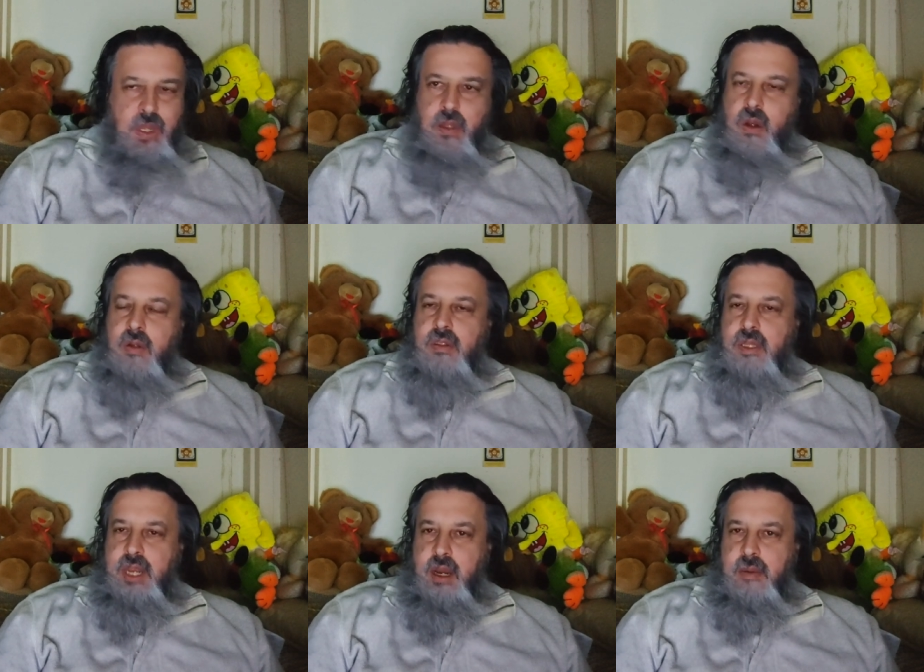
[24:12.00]
known
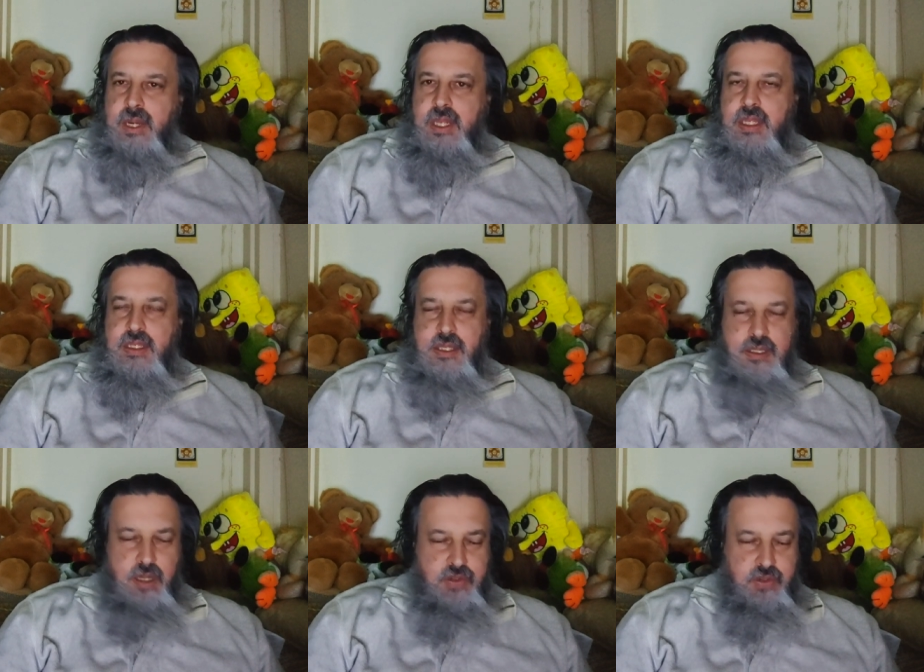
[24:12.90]
to the Armenians, and
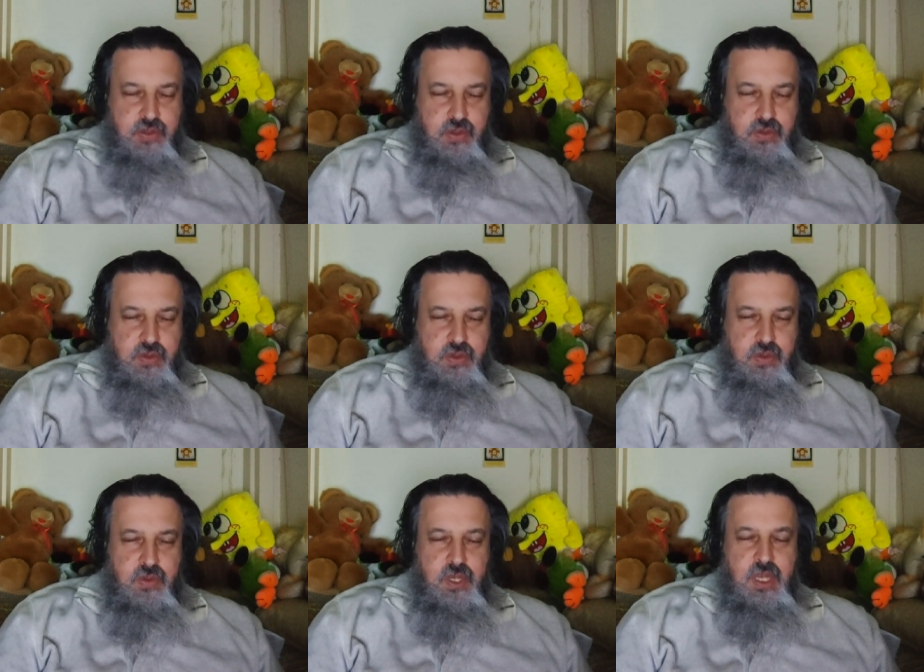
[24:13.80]
it's also known
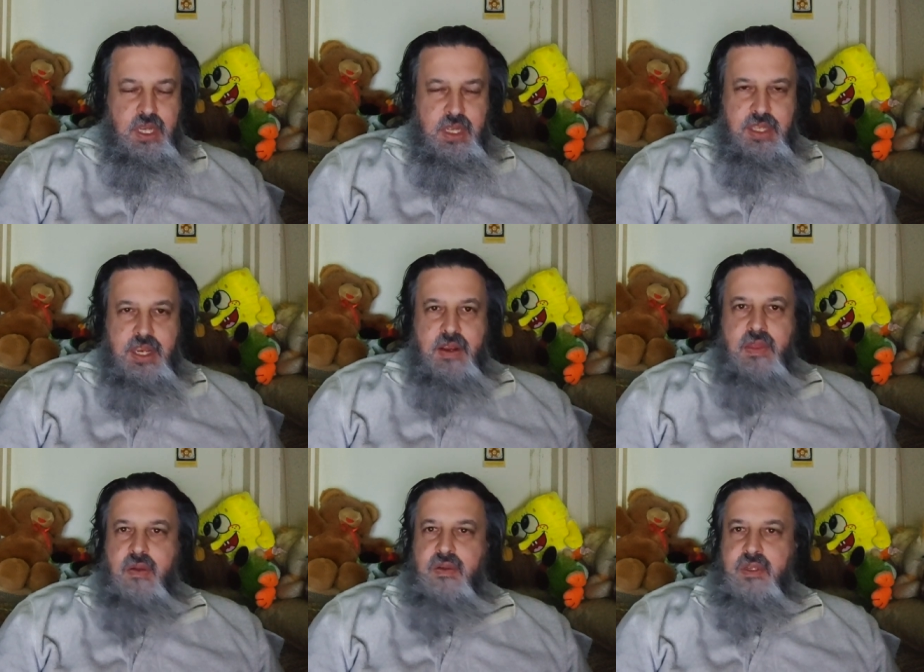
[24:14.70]
to, in the
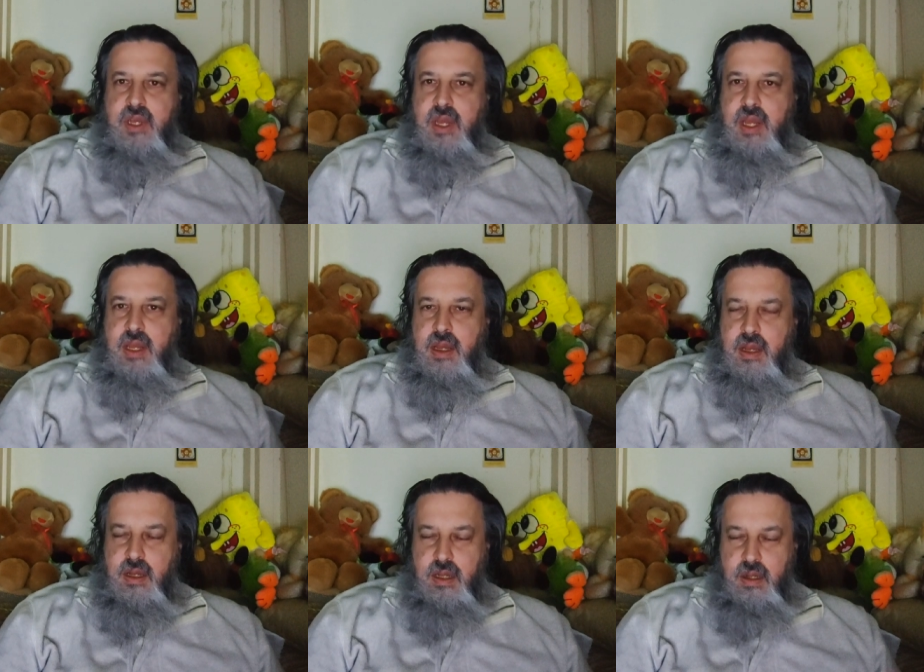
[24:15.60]
area there is a,
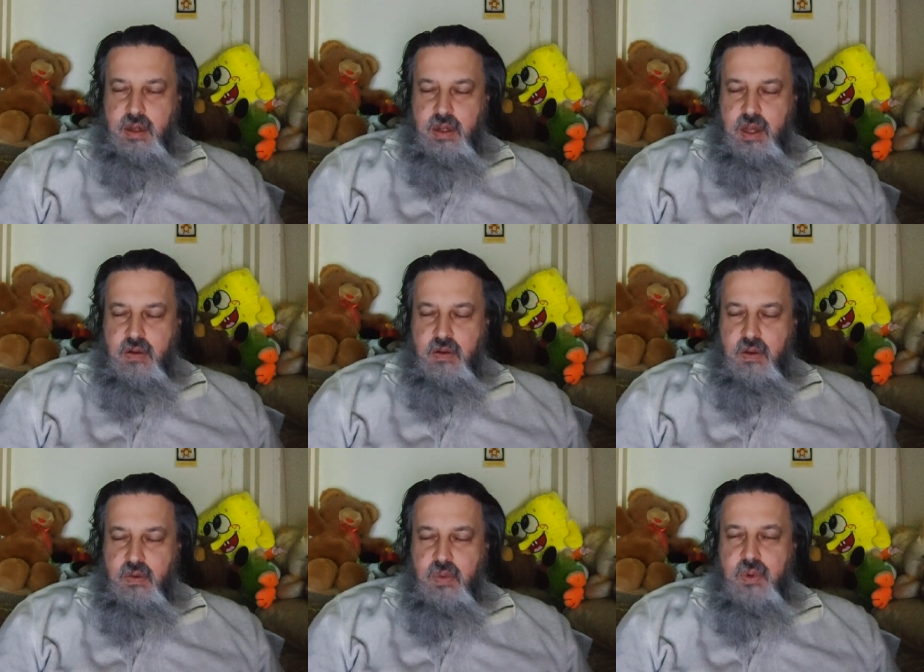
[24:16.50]
a, a,
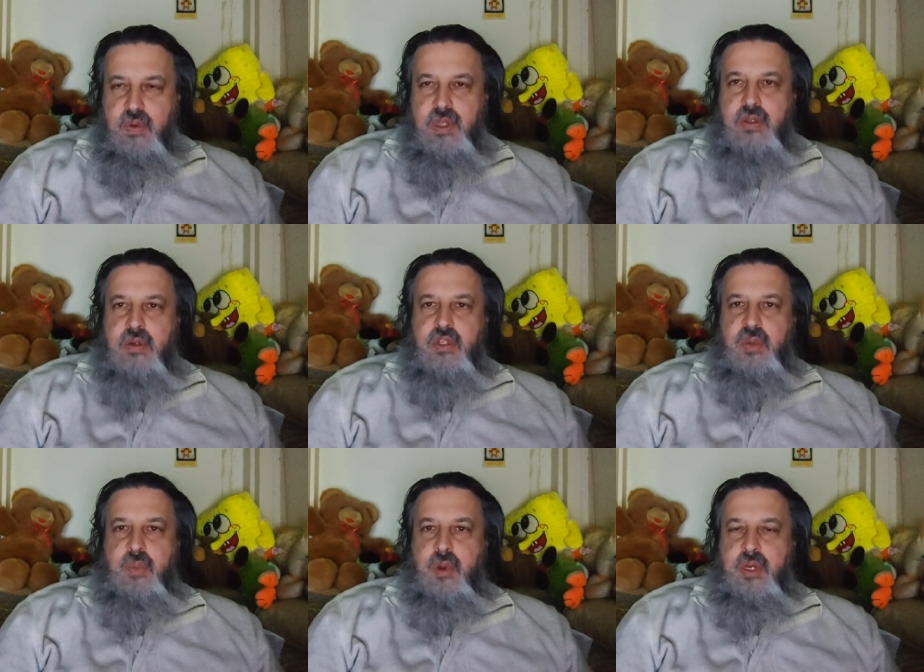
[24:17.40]
a, a group of Greeks known as
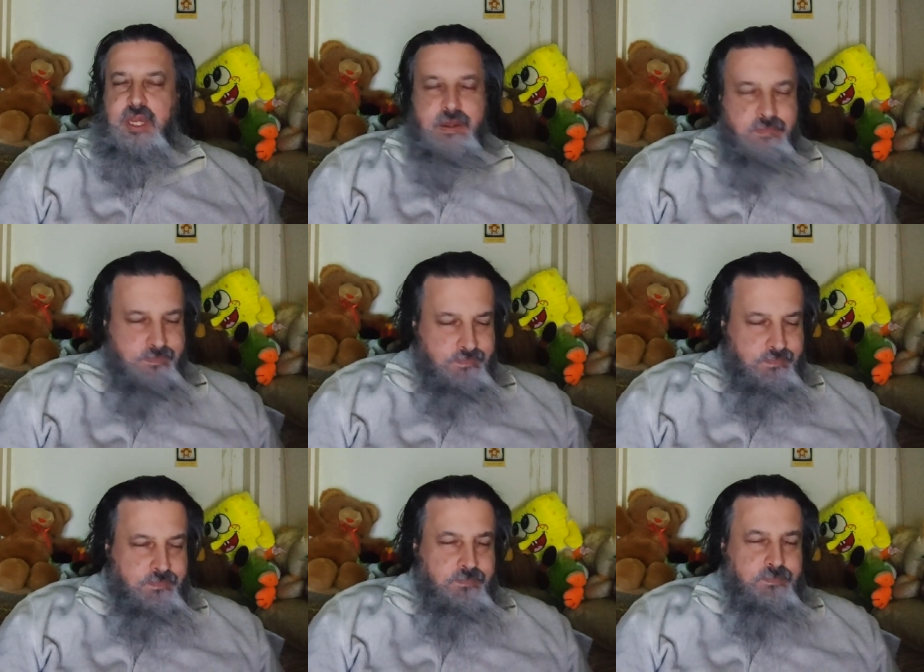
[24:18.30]
the Pondi.
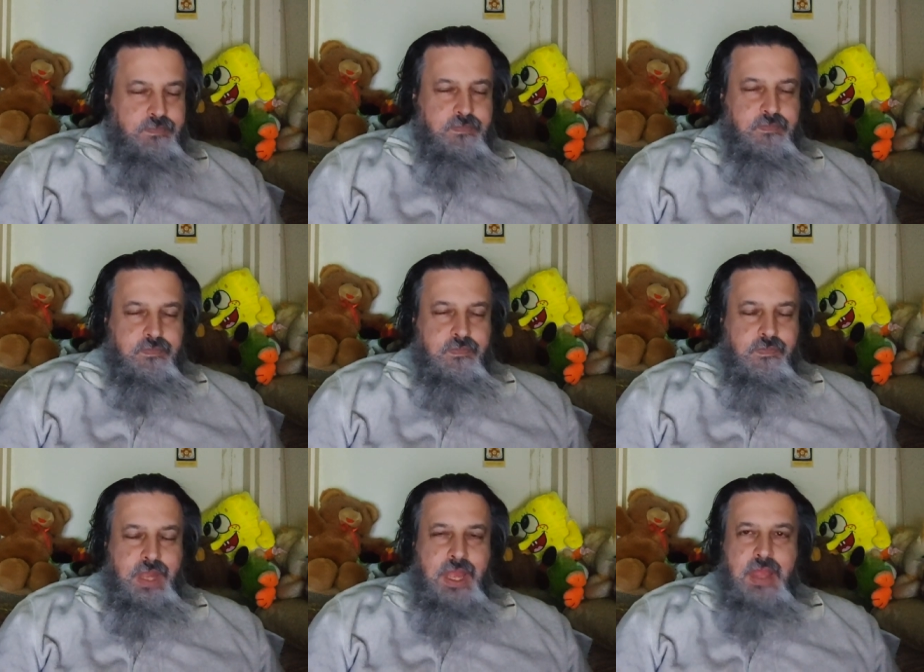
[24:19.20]

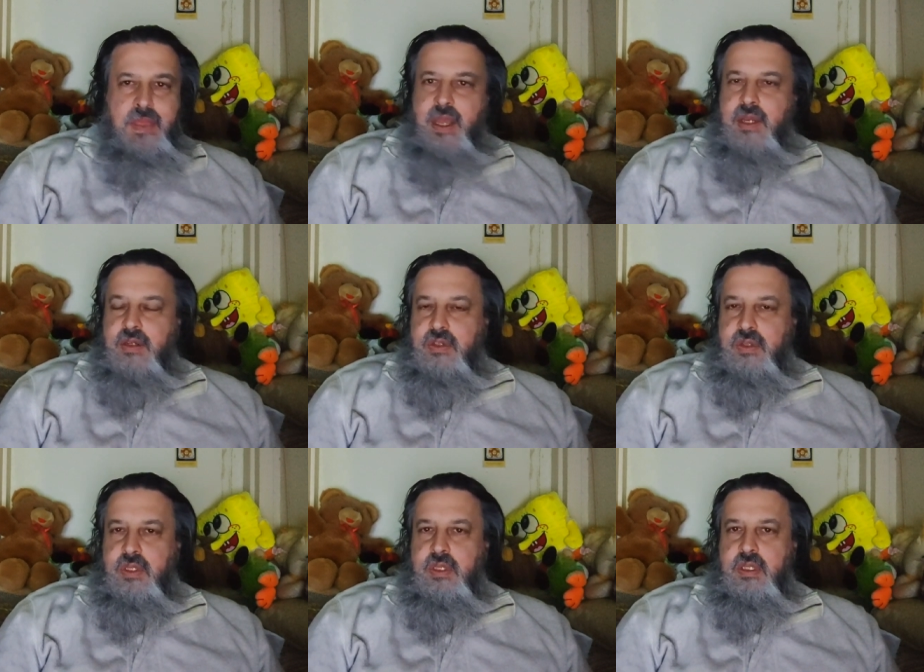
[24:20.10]
And they
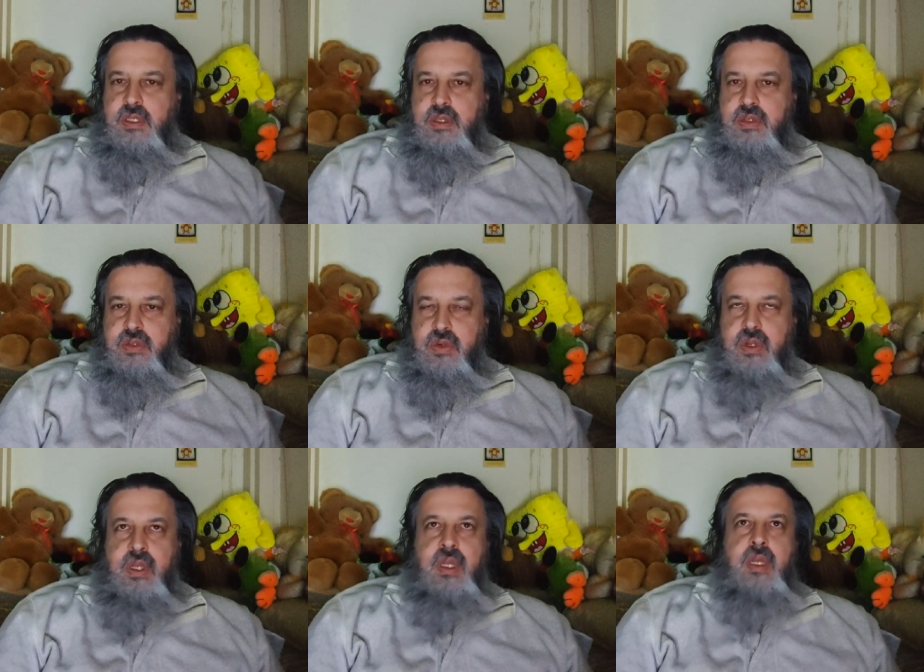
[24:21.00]
understood jajuk